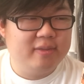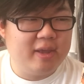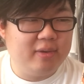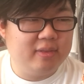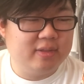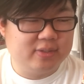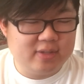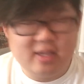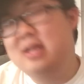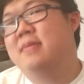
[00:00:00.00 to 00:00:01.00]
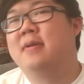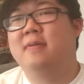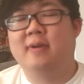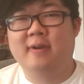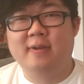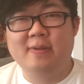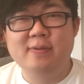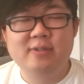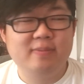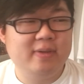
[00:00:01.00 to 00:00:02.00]
They this team that uh,
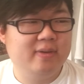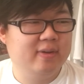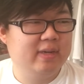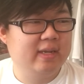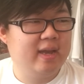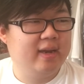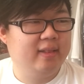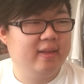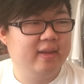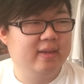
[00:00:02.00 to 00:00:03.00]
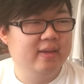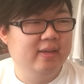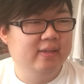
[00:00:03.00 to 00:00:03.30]
used to be good and kind of like